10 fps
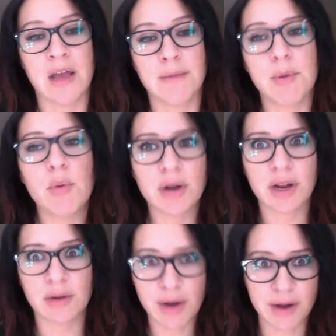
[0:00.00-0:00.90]
But we're not
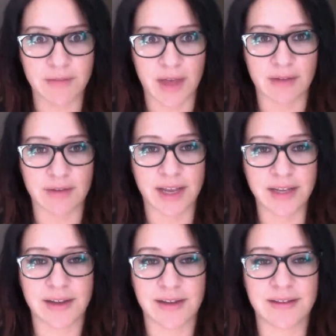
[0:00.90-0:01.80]
aware of that, right?
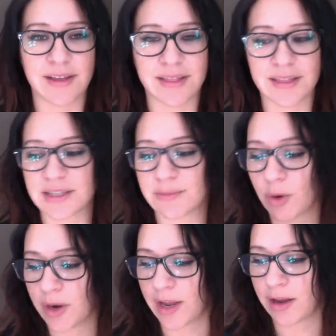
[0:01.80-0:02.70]
Like this
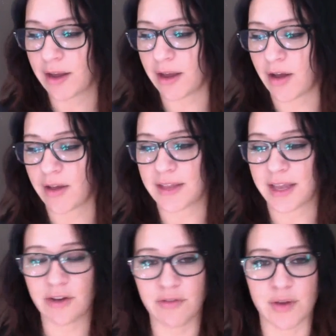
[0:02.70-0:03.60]
morning on the interview,